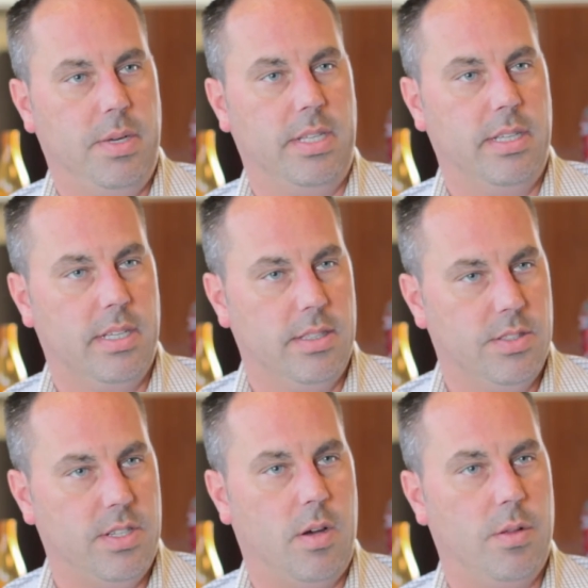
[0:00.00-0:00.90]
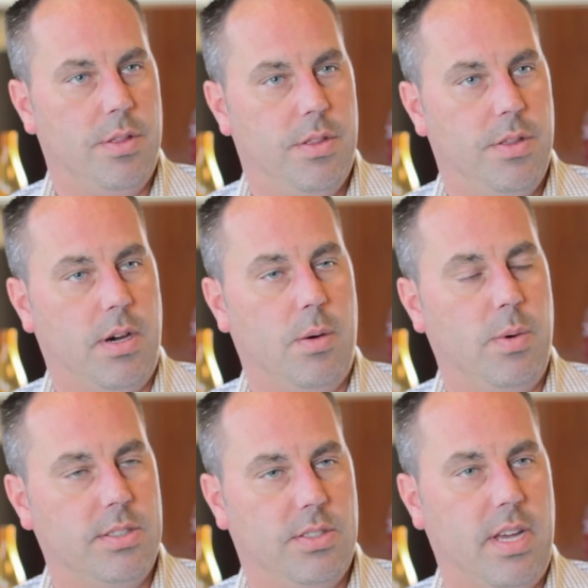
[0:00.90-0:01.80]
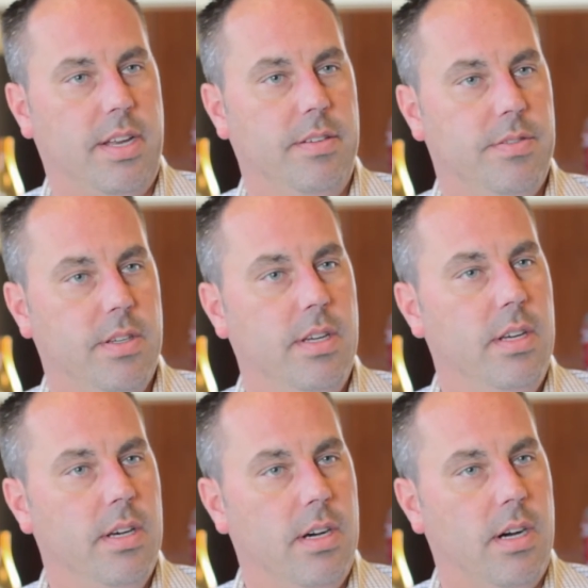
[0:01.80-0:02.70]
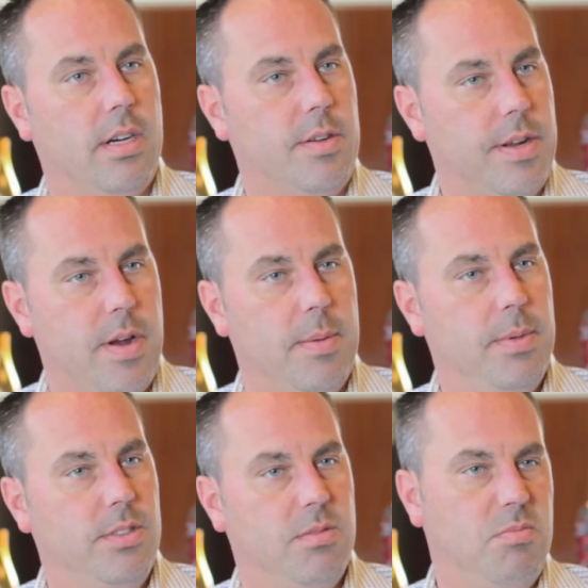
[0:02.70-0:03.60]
mainly on the south uh, west side of uh, Grand Rapids.